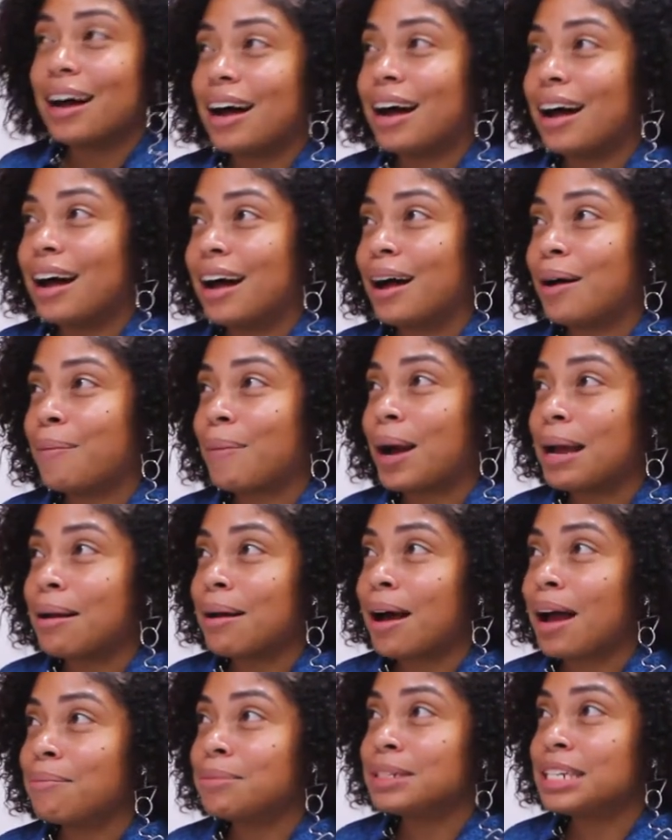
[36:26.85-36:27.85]

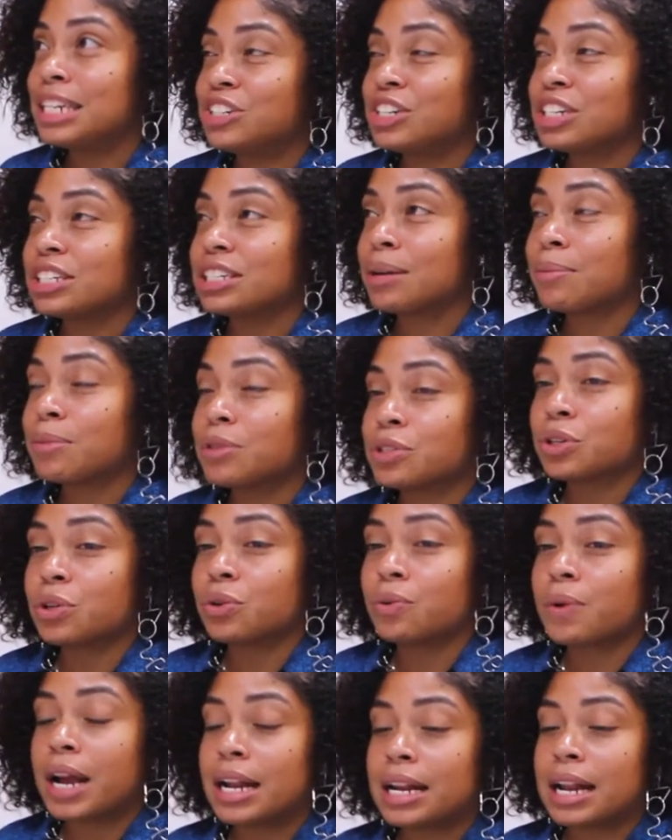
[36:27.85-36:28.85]
I'm teaching summer school
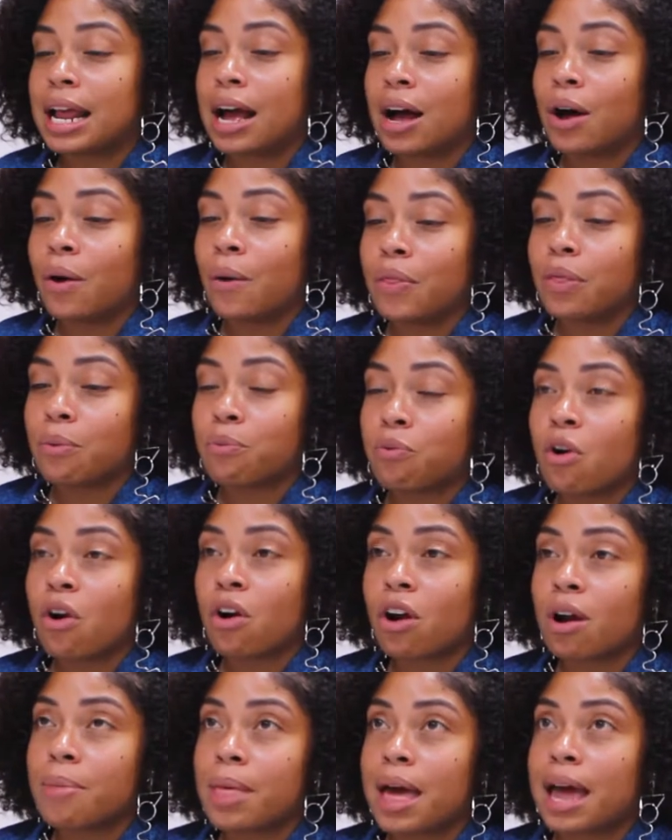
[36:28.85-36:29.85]
right now, and the
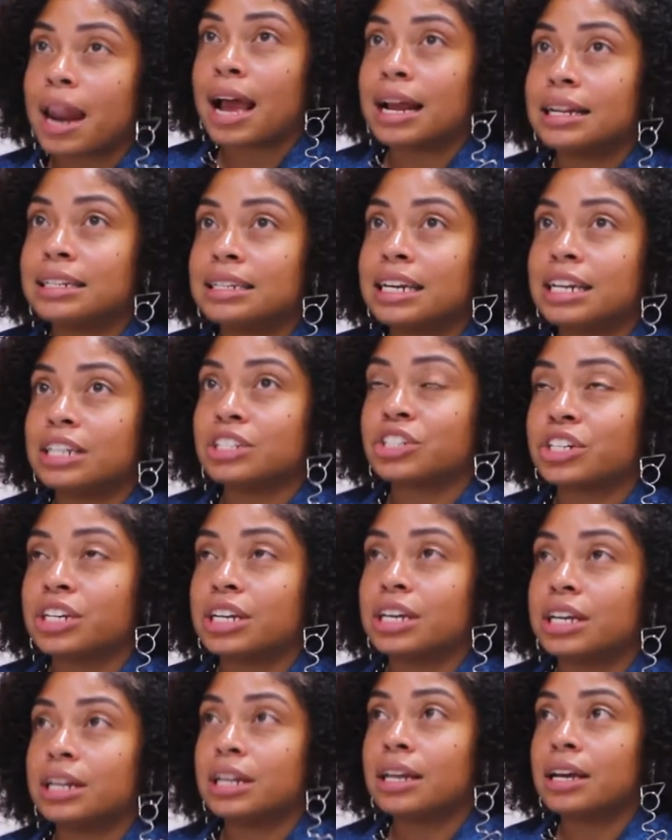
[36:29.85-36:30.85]
program that I teach
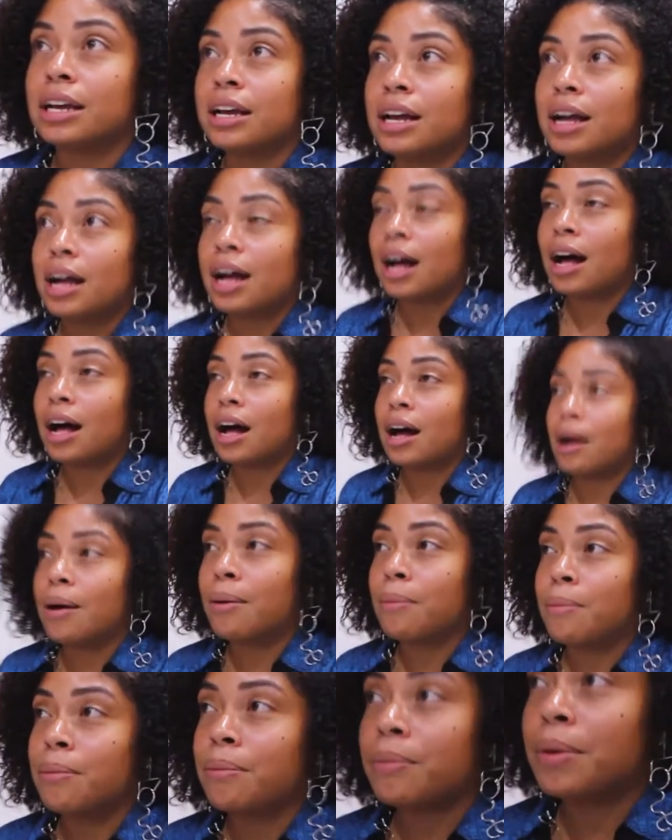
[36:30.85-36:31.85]
in
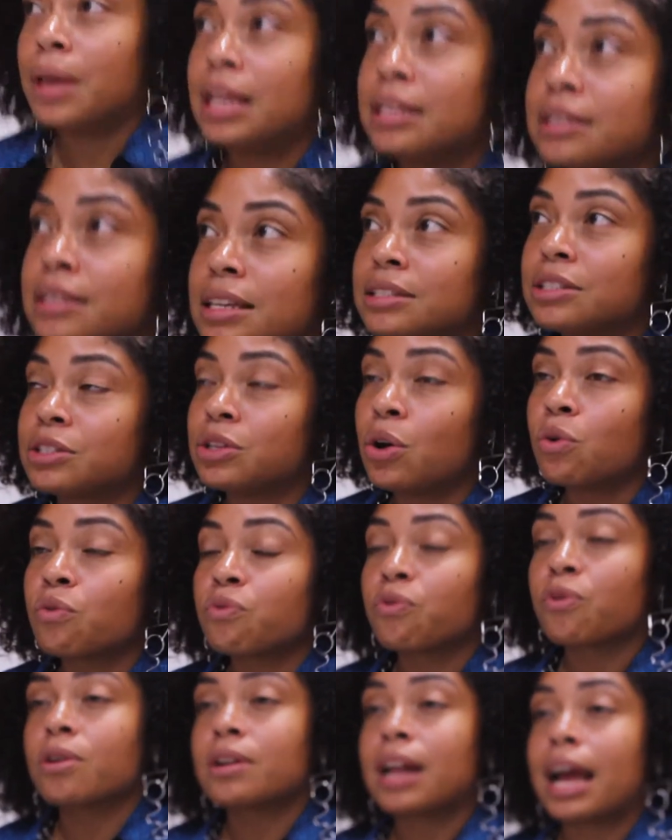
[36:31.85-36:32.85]
is known
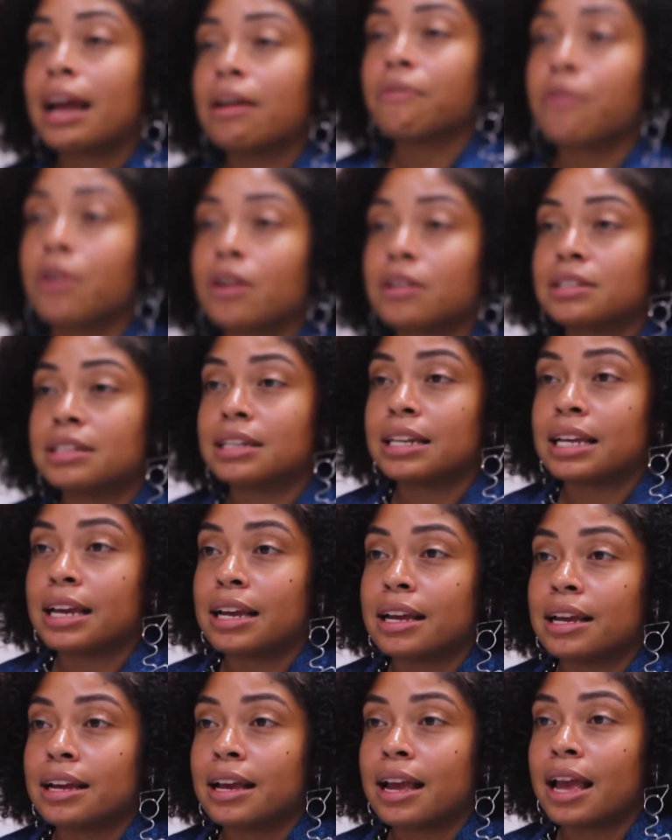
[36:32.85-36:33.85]
for
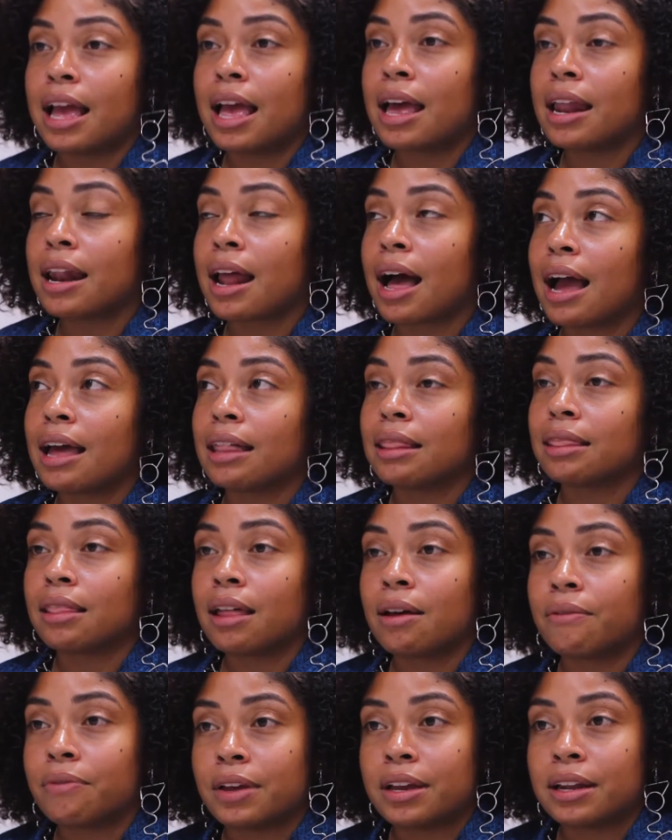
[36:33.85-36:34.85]
diversity. And I
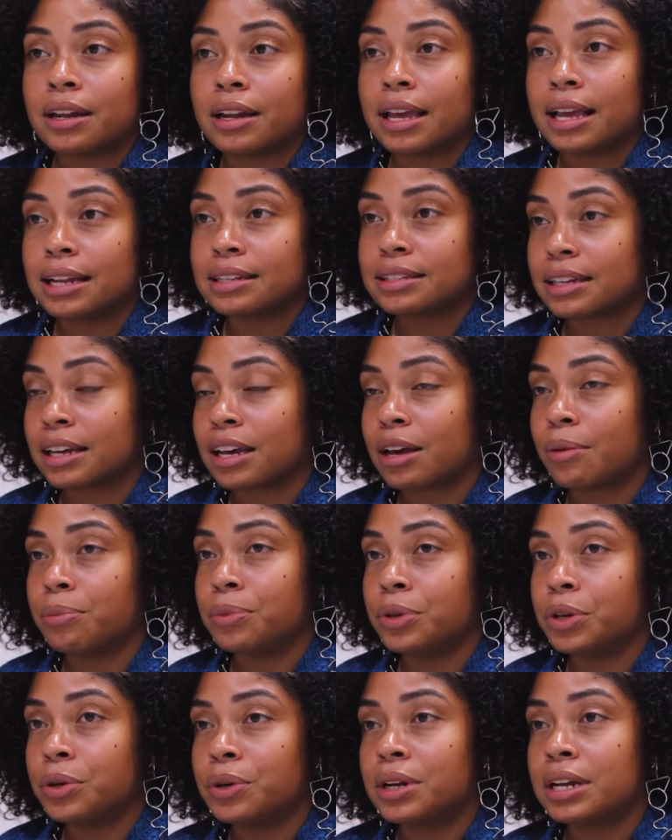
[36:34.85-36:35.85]
love it. It's mm-hmm. a
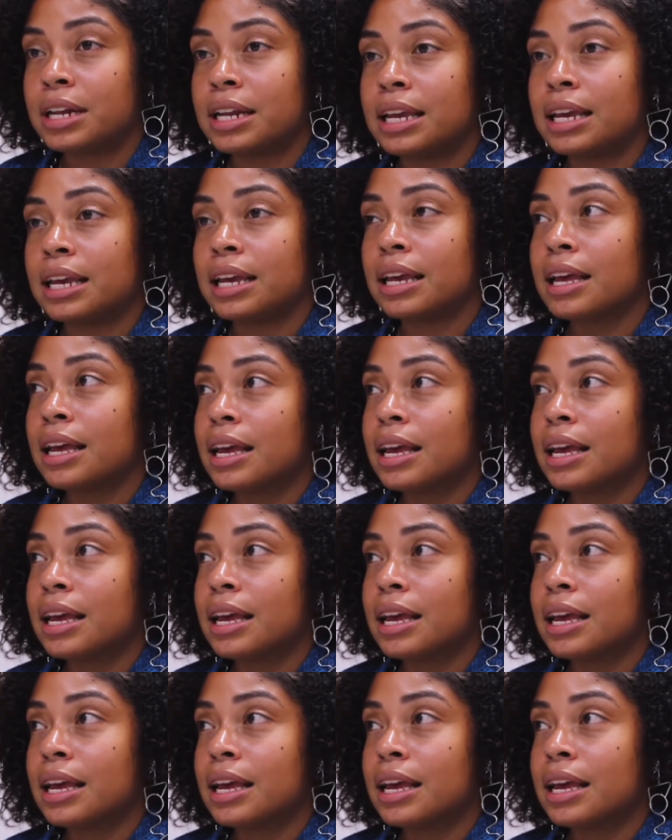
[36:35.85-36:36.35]
community.